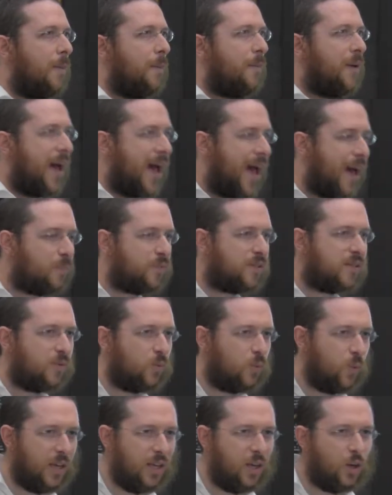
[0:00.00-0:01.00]
perhaps
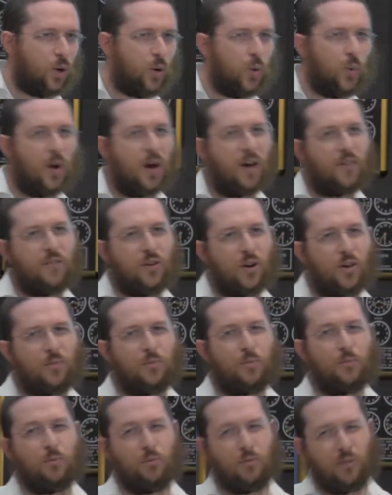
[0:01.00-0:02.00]
we who have not
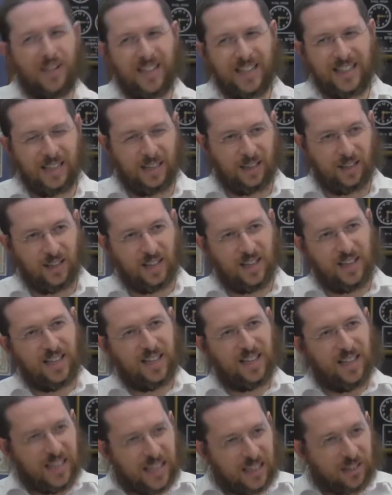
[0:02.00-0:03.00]
really
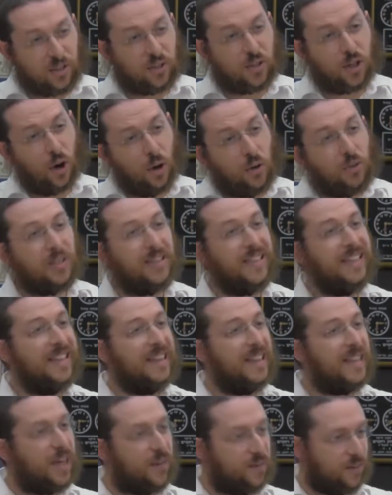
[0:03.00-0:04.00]
yet totally
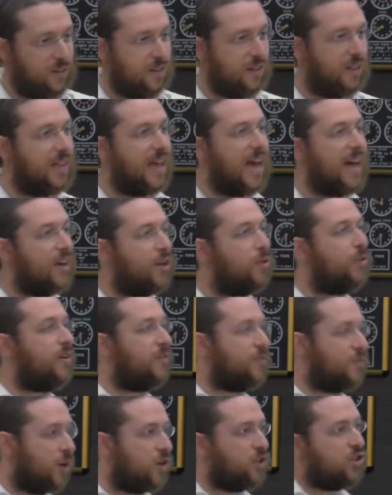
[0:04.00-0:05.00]
left the category
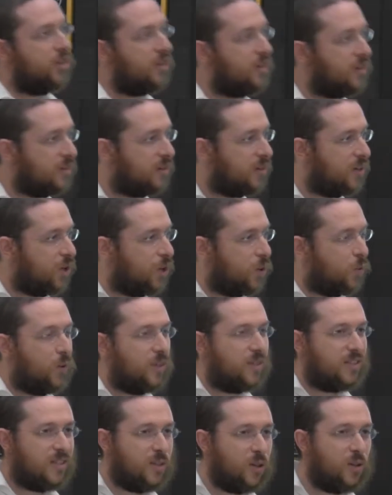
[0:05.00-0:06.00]
of rasha,
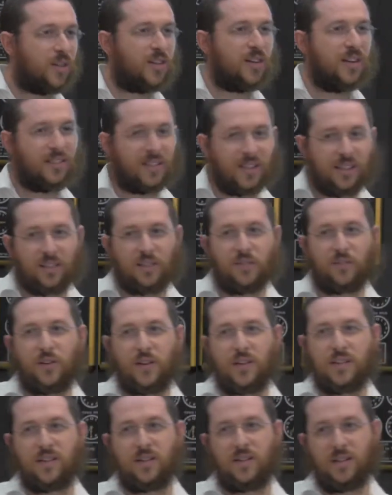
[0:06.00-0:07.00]
we still can
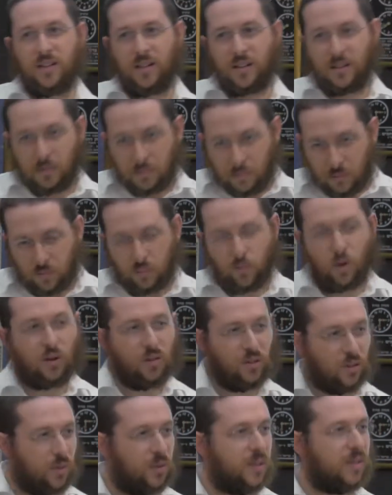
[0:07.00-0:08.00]
identify
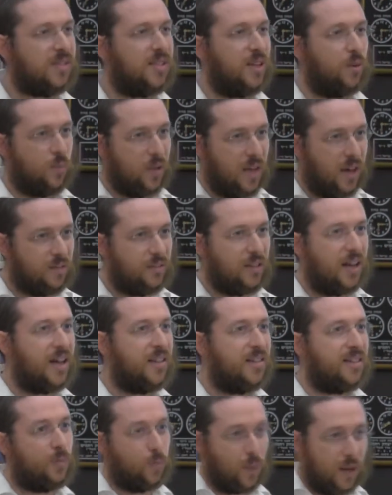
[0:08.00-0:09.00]
wrongdoings that we have
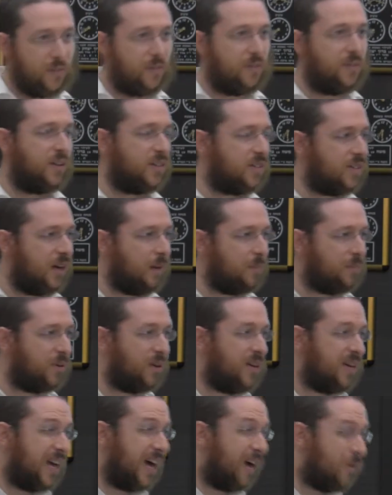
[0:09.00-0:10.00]
done that we haven't fixed up
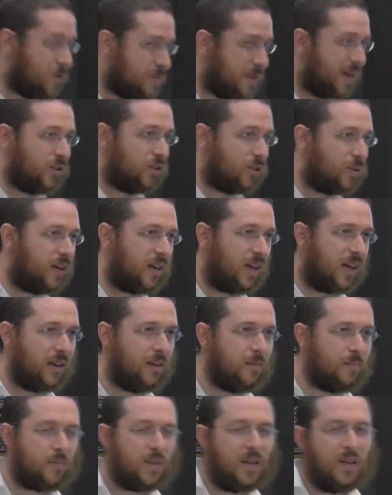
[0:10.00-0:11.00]
and we may do
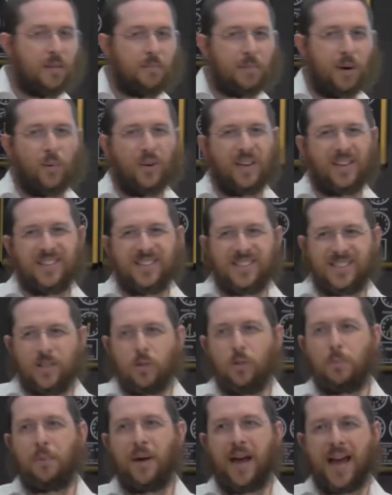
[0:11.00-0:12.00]
again, but we can
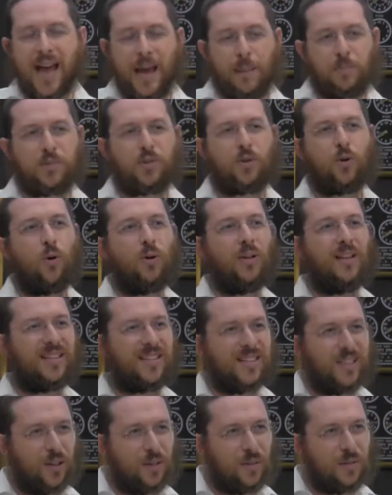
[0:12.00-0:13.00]
still perhaps call
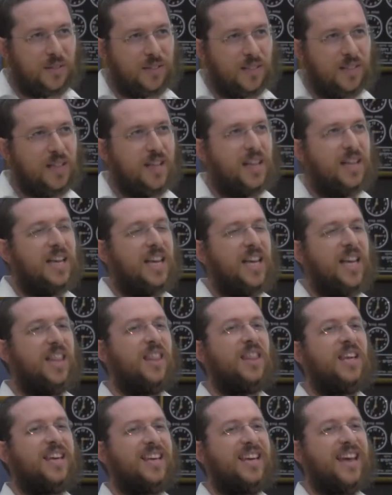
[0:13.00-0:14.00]
ourselves
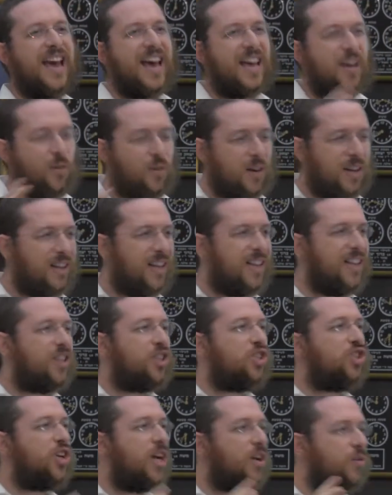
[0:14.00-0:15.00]
in the category, in a
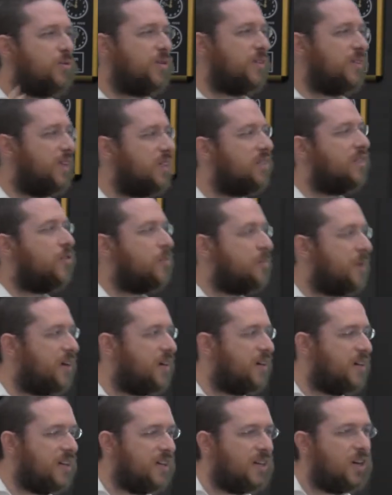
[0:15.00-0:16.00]
general sense of a
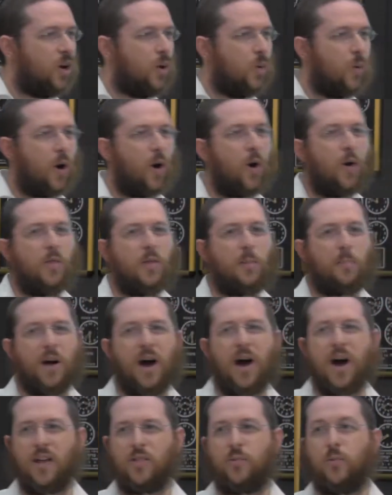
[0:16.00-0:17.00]
Benoni, we're on the
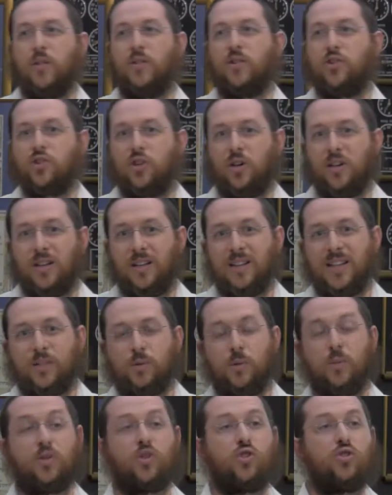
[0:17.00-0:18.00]
path, we're on the journey.
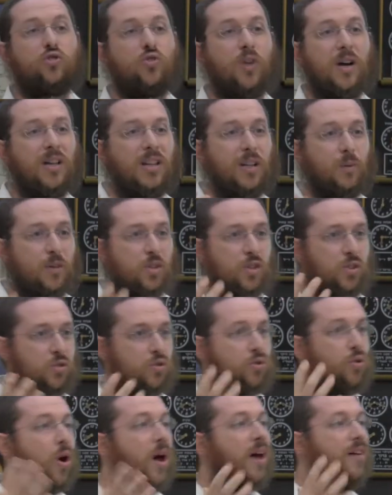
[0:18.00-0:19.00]
That's what we're struggling, we're
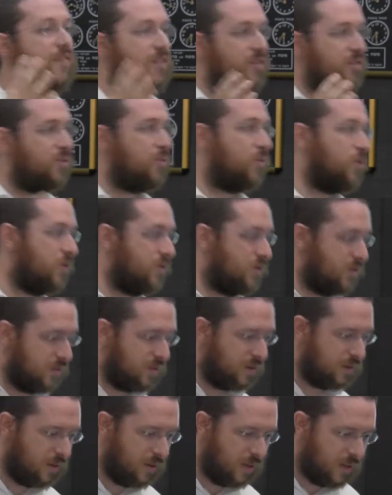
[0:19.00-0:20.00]
striving
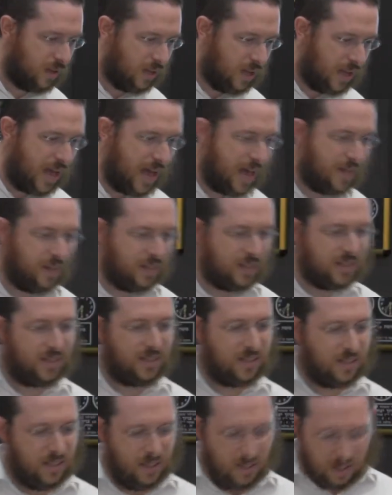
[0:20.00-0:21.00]
towards. And
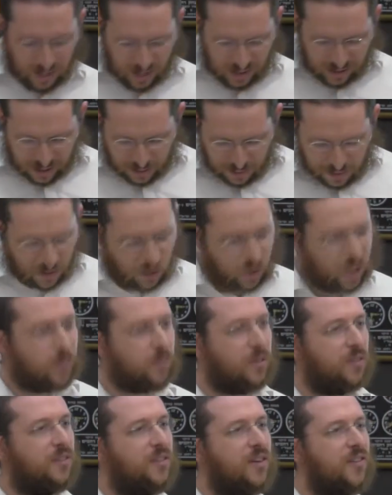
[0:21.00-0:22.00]
this is something that
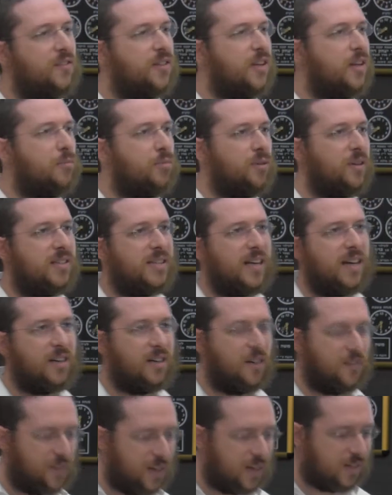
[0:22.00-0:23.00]
chapter 15 brings out
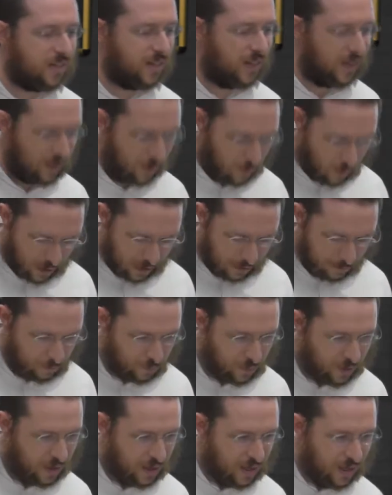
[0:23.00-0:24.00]
in a fascinating way.
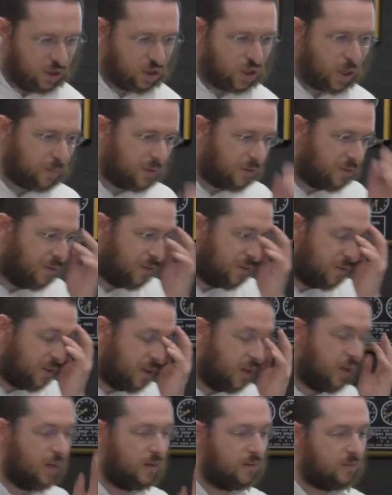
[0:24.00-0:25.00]
In chapter
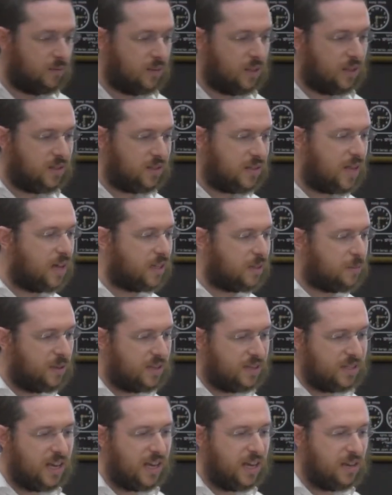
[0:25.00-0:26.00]
15, it starts by
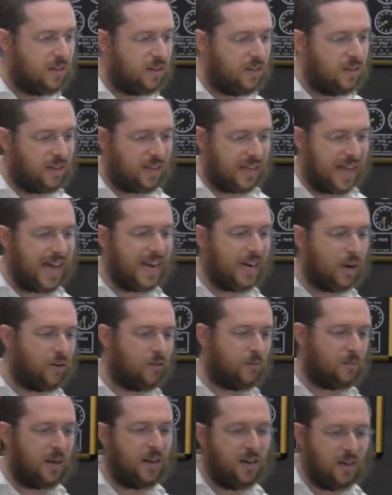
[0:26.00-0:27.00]
saying that in the category
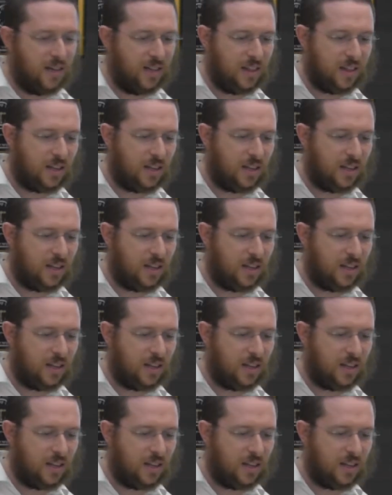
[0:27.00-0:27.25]
of Benoni,